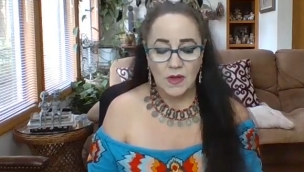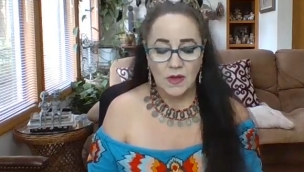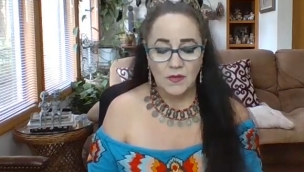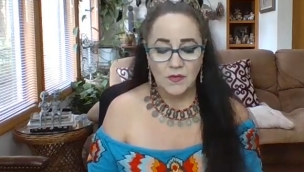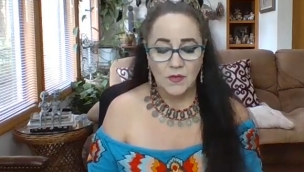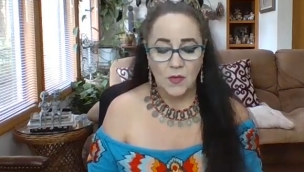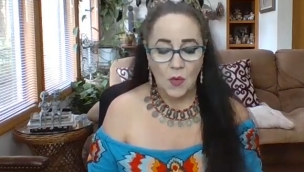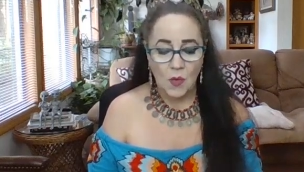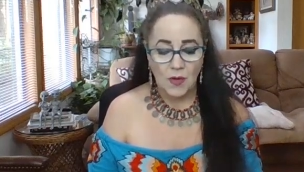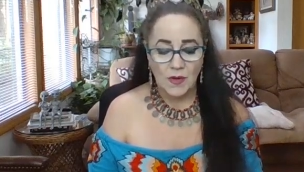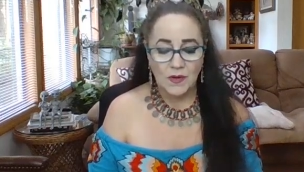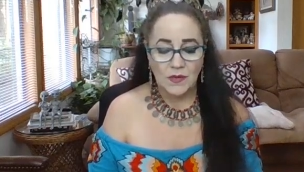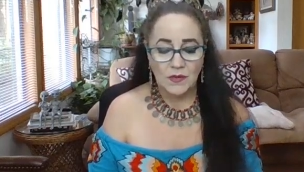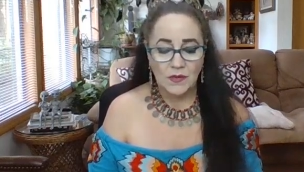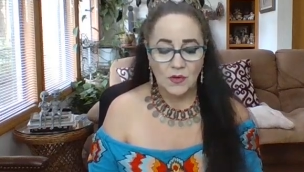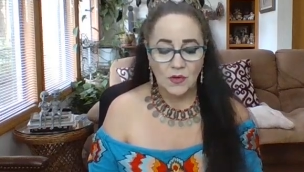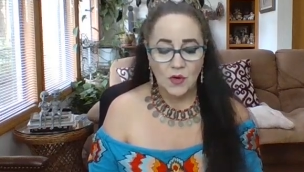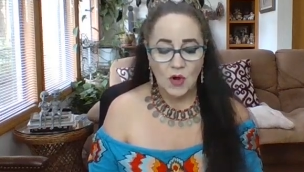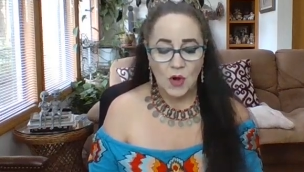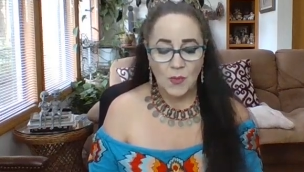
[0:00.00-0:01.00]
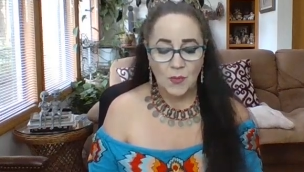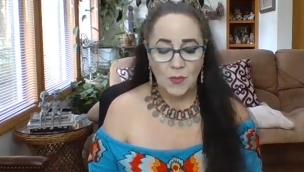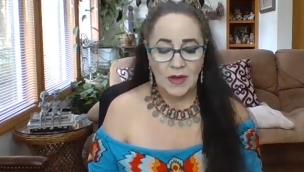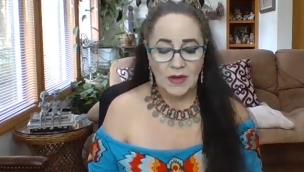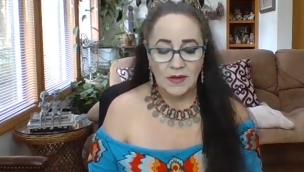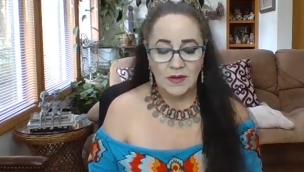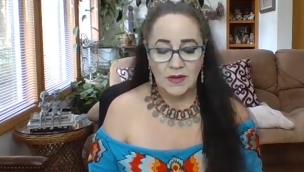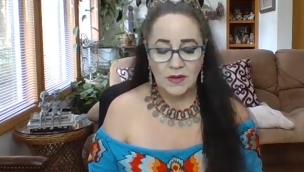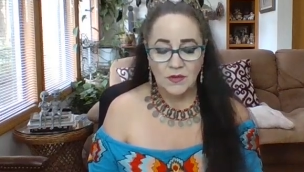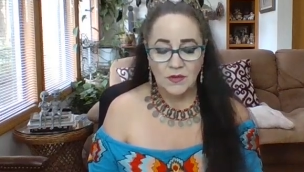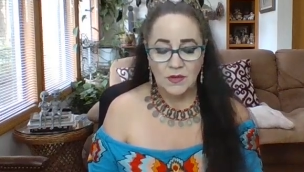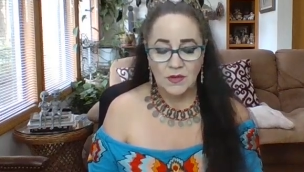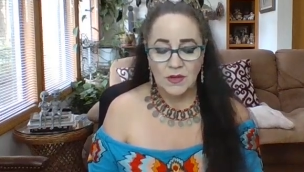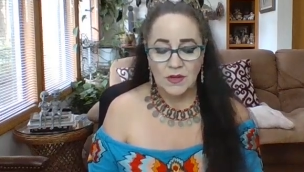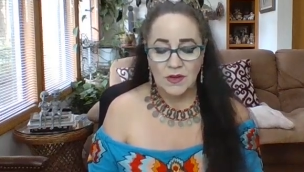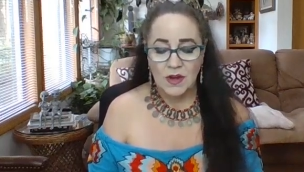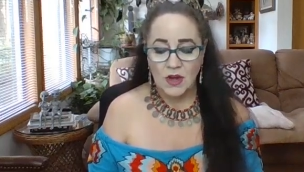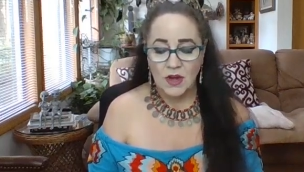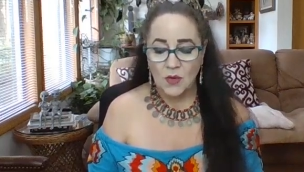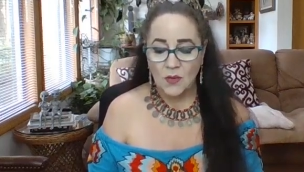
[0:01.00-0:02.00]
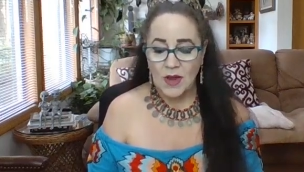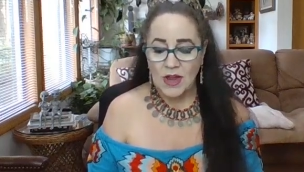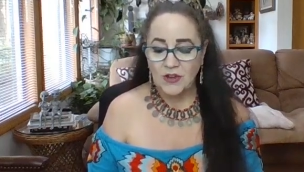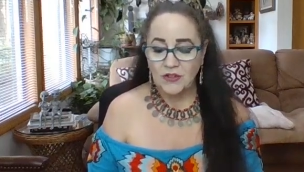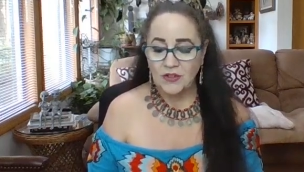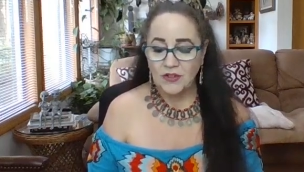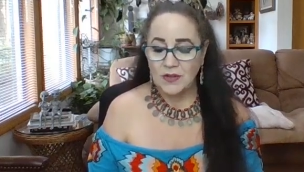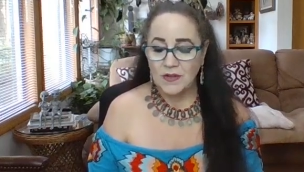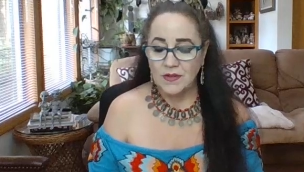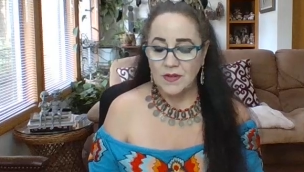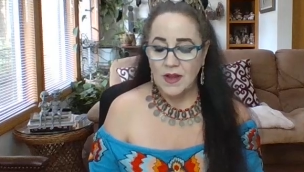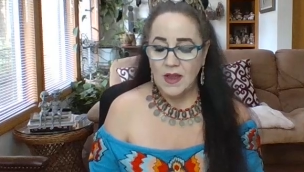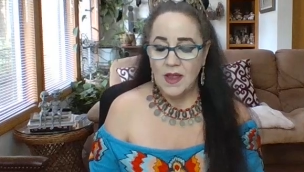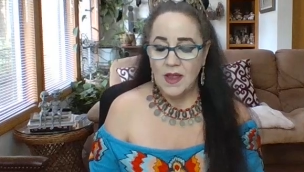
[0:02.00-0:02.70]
of Horus incorporated into the decoration.